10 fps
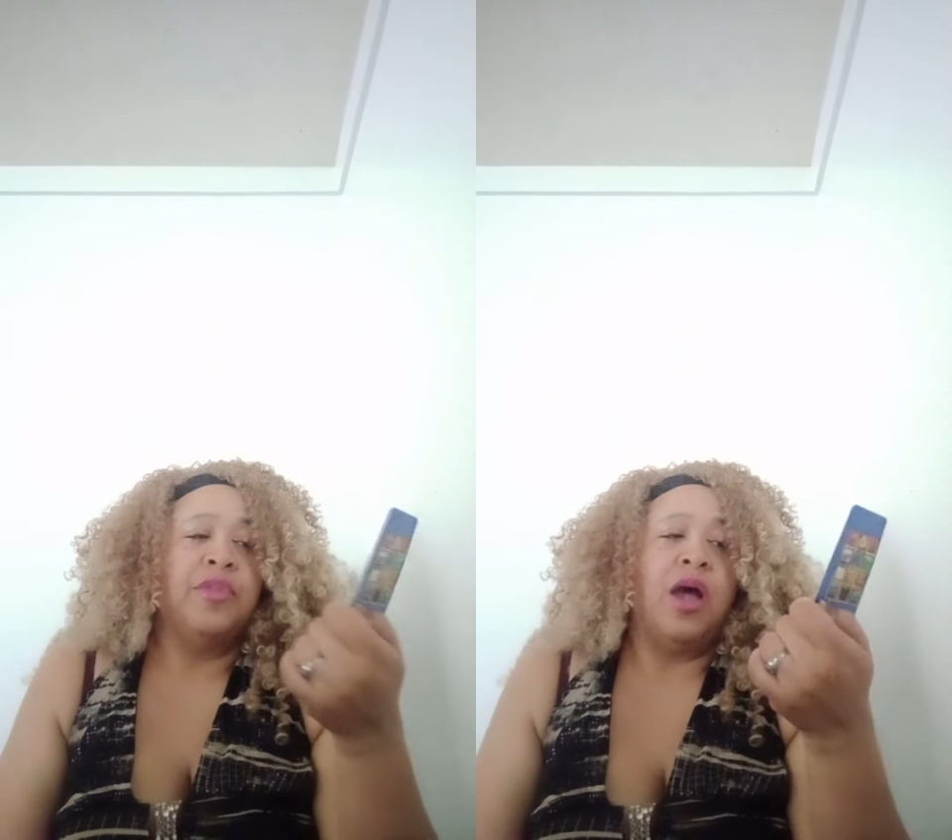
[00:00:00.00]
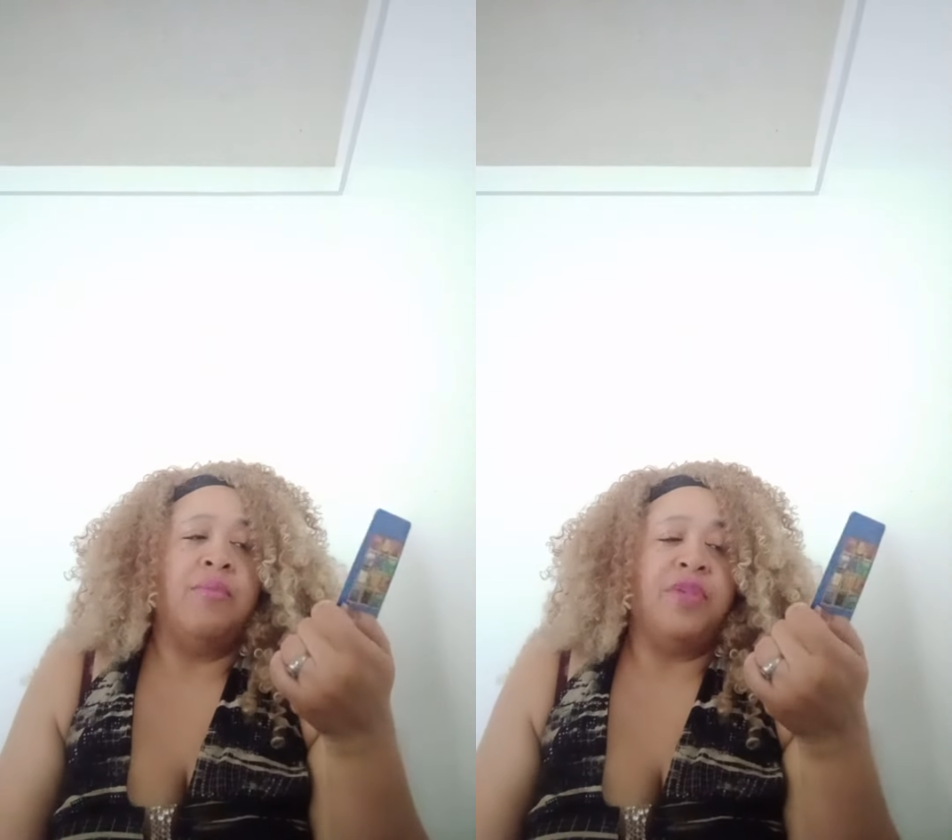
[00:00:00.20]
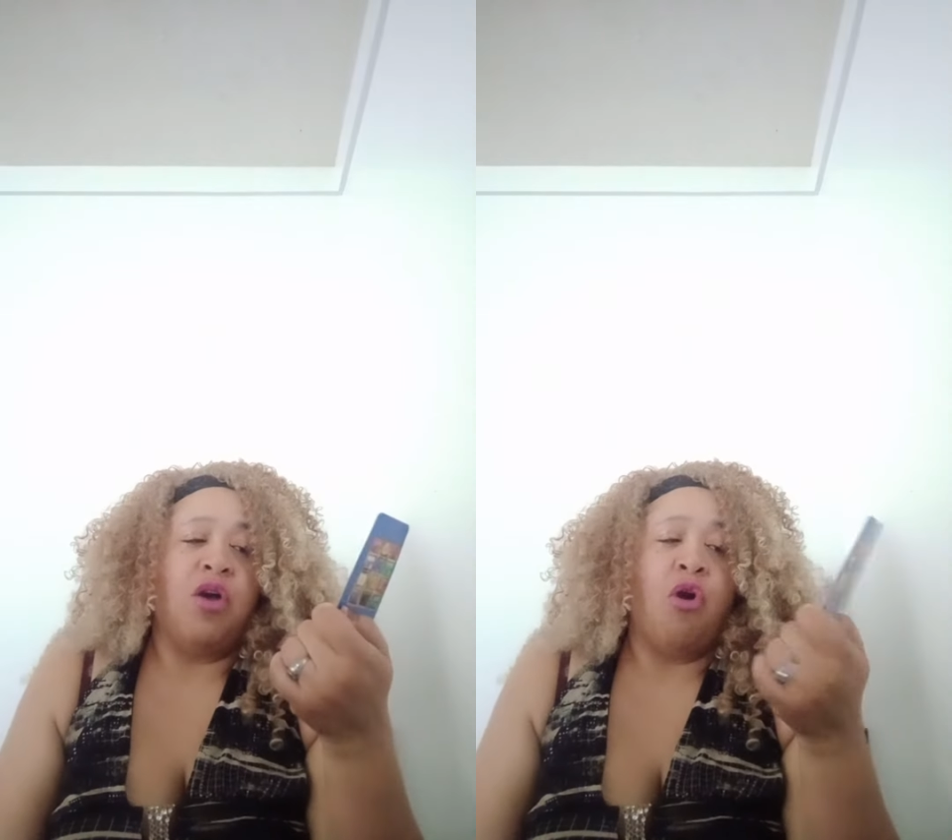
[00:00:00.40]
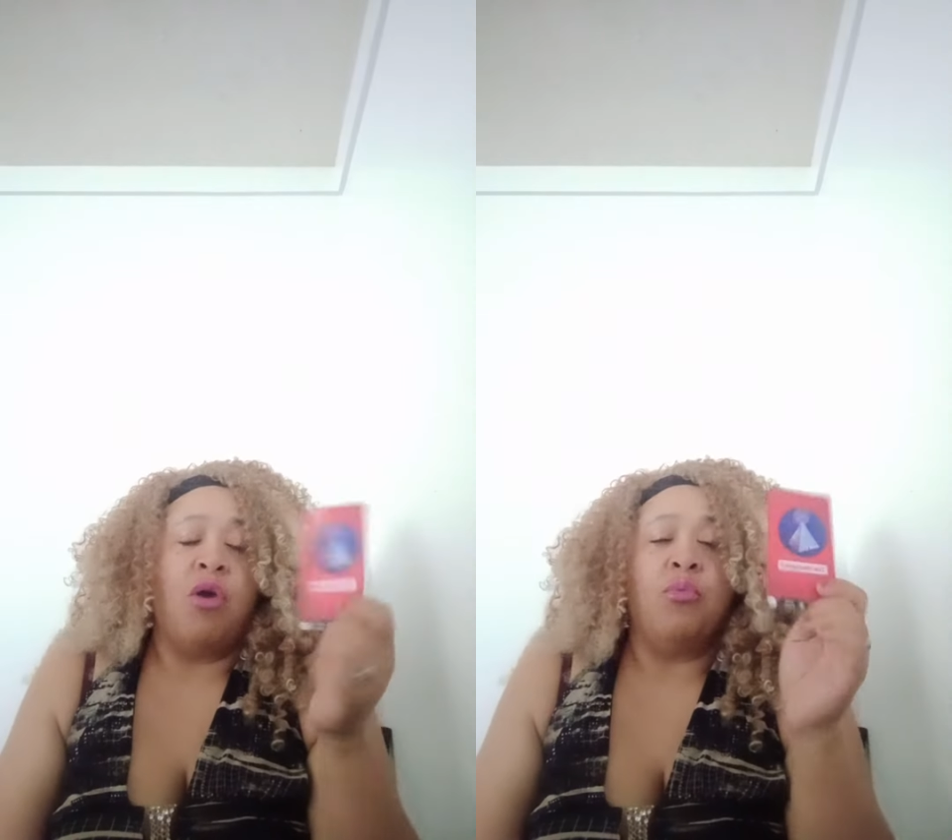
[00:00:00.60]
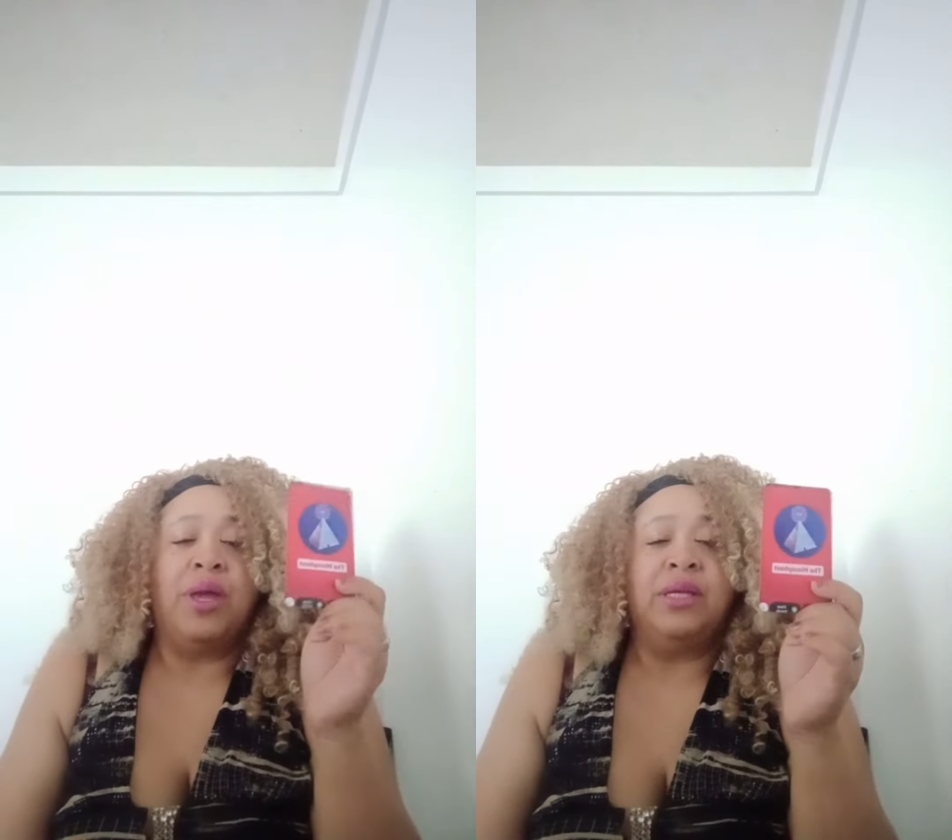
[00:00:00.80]
Um, they
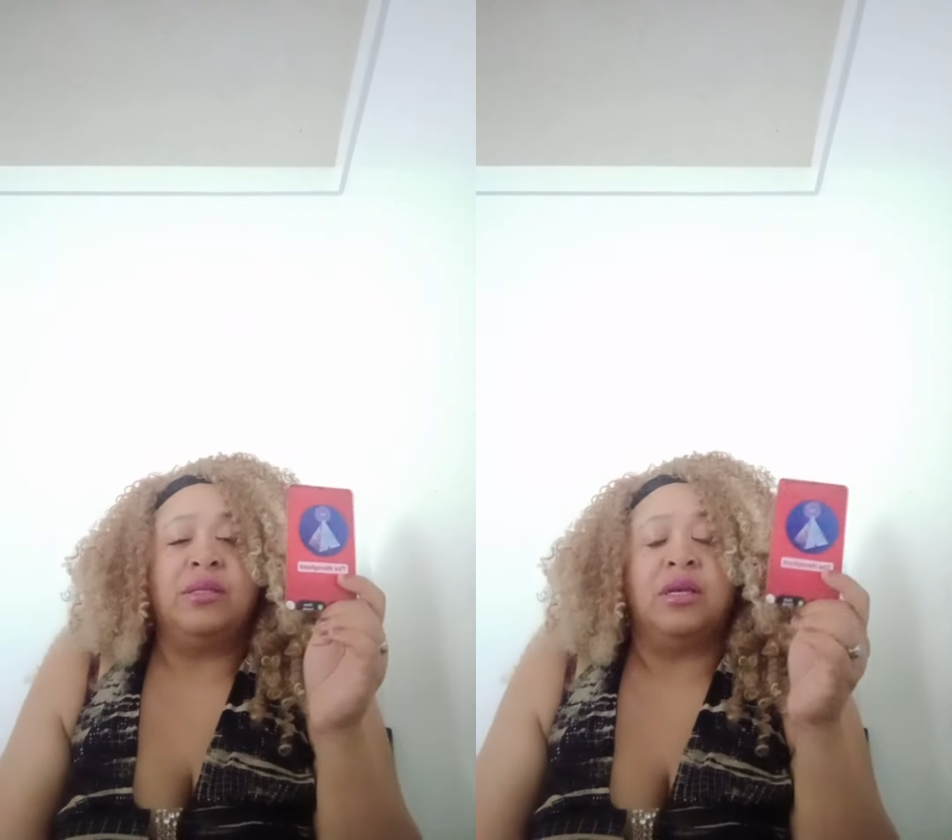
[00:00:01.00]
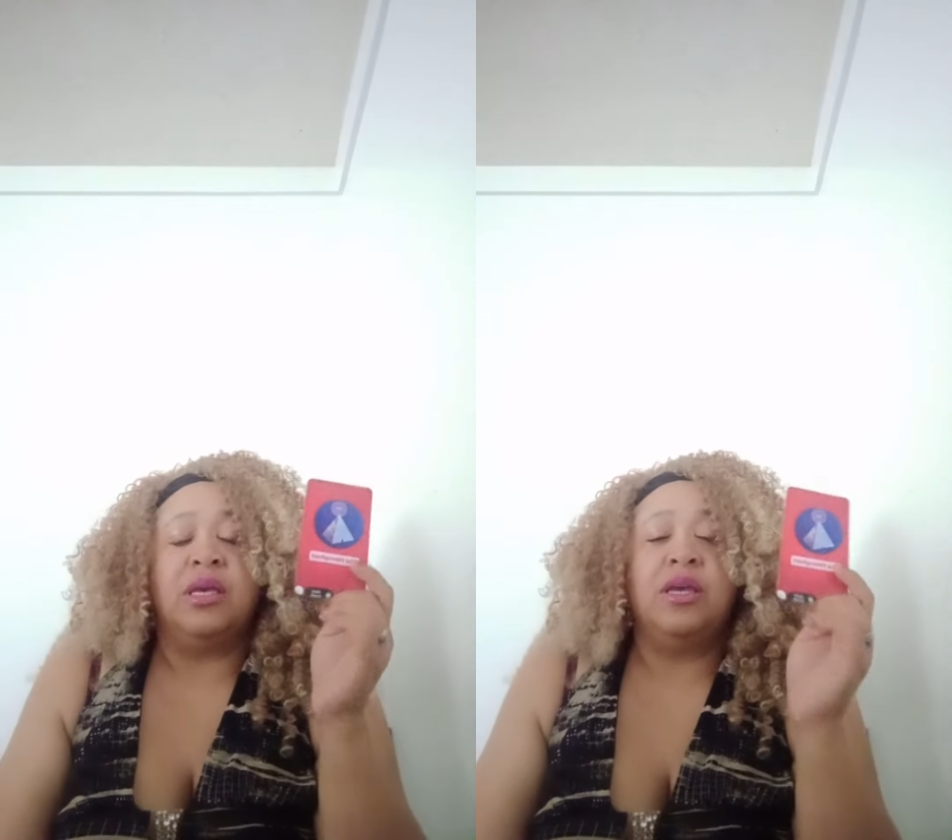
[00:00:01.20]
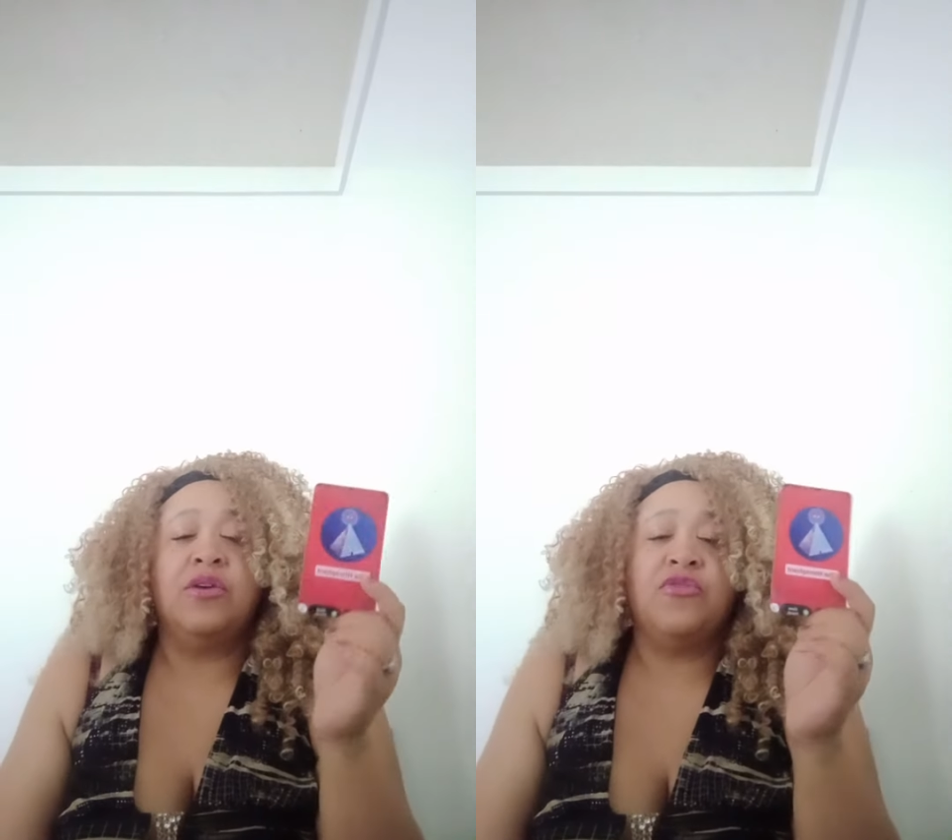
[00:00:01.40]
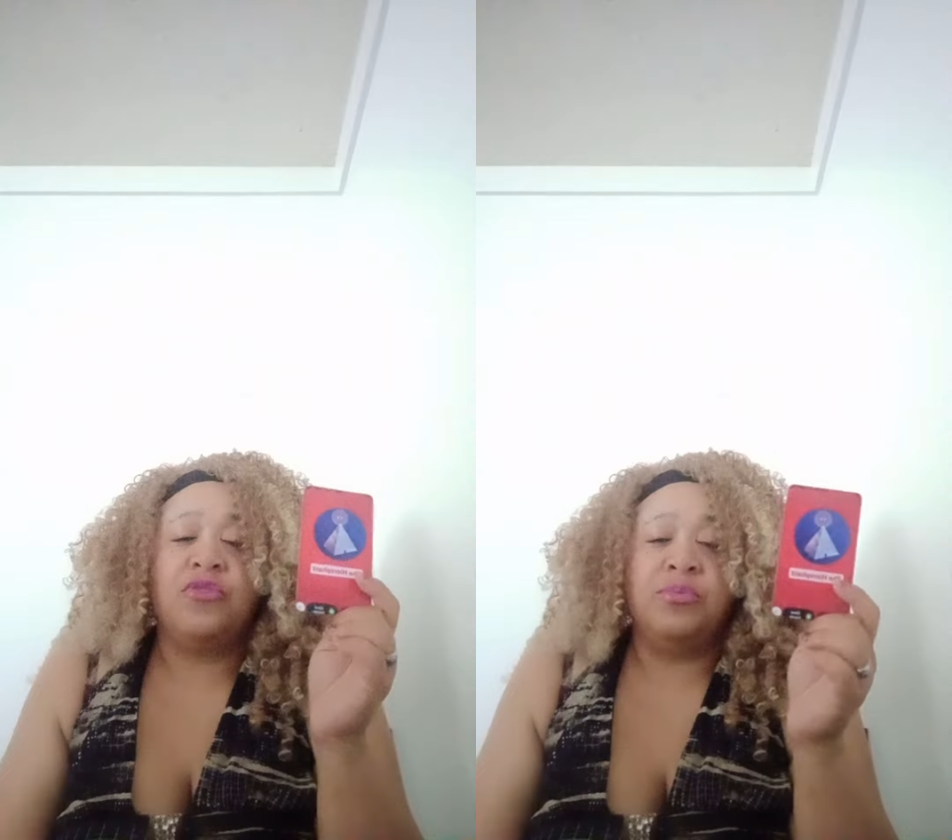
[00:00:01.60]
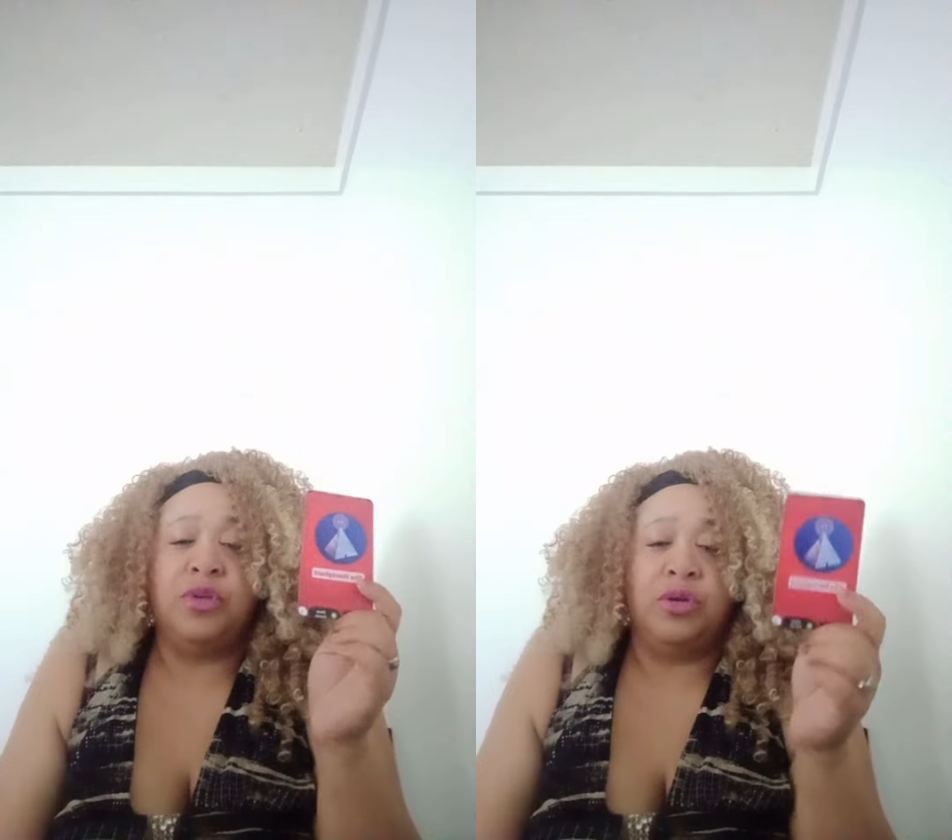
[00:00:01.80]
are waiting to hear
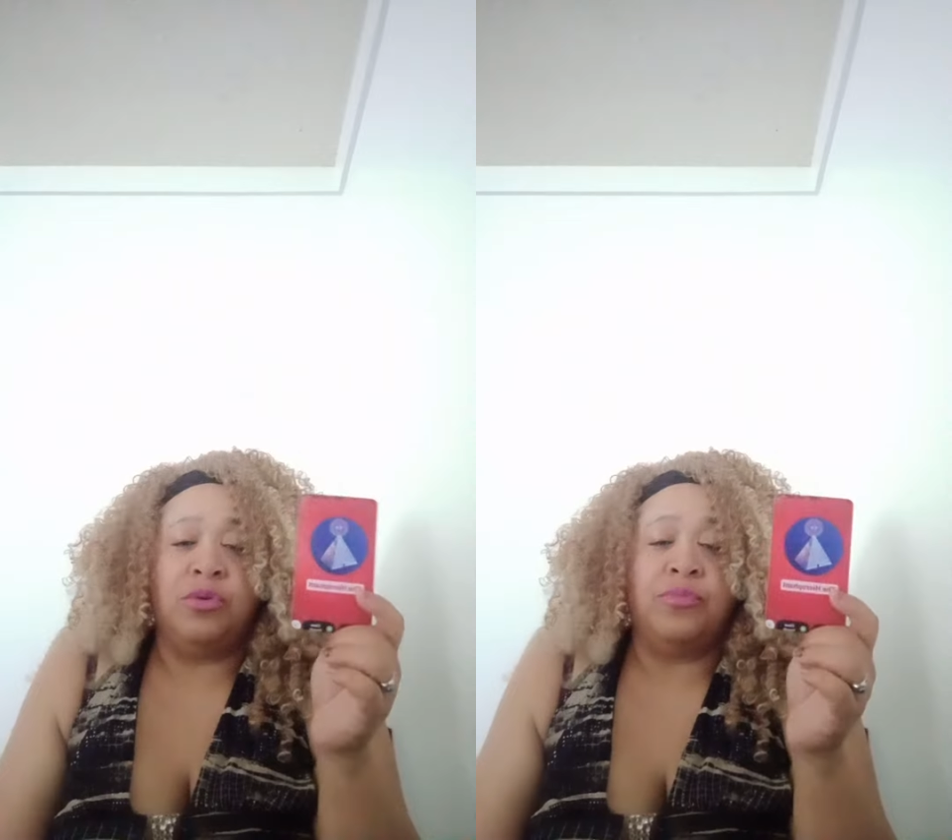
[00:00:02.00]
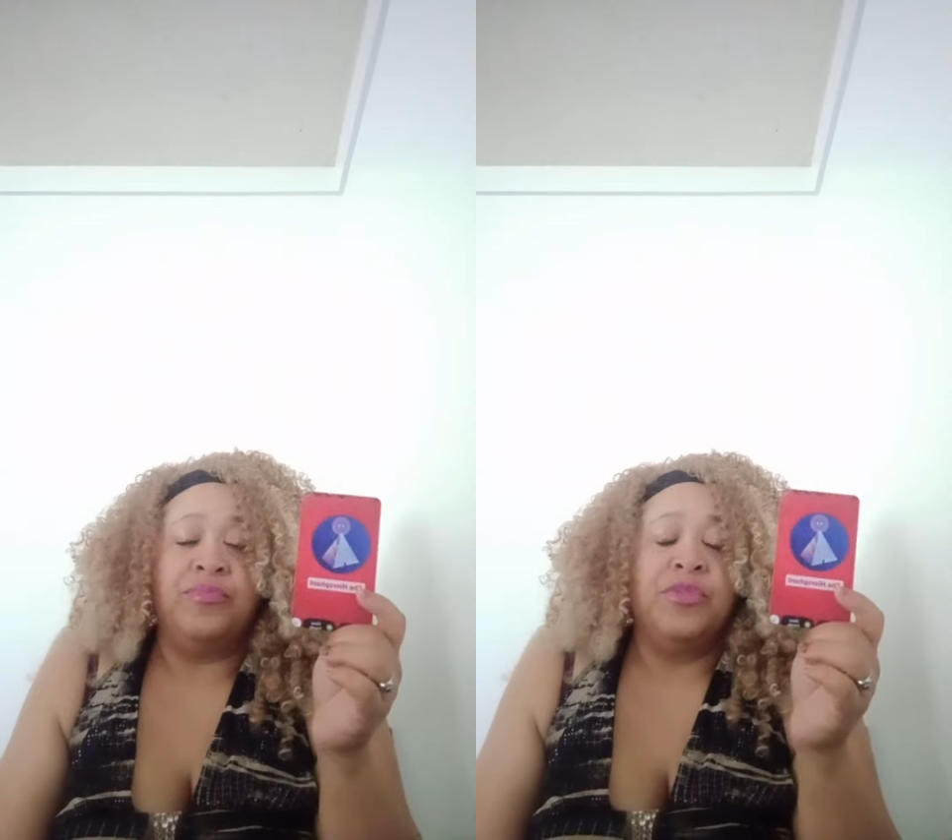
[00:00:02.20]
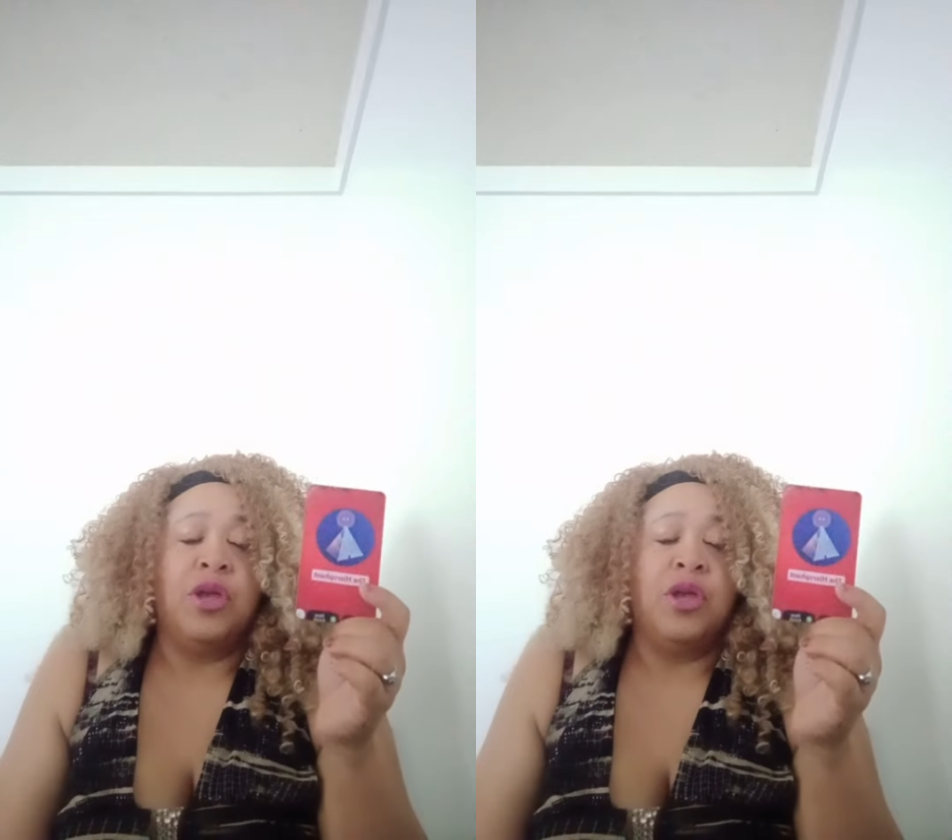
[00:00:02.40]
from you